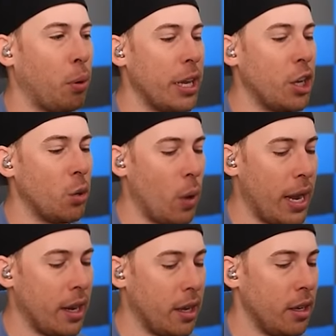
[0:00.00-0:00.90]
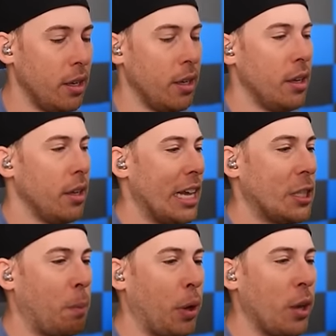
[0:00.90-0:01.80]
pretty good way to, that's
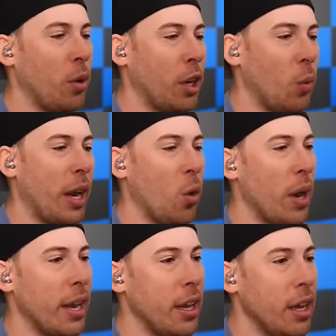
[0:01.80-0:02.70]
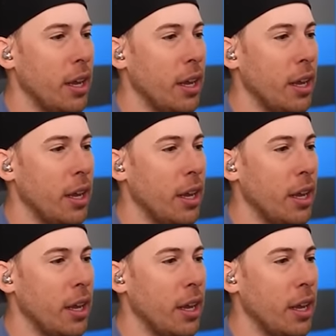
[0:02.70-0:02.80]
a pretty good way to win.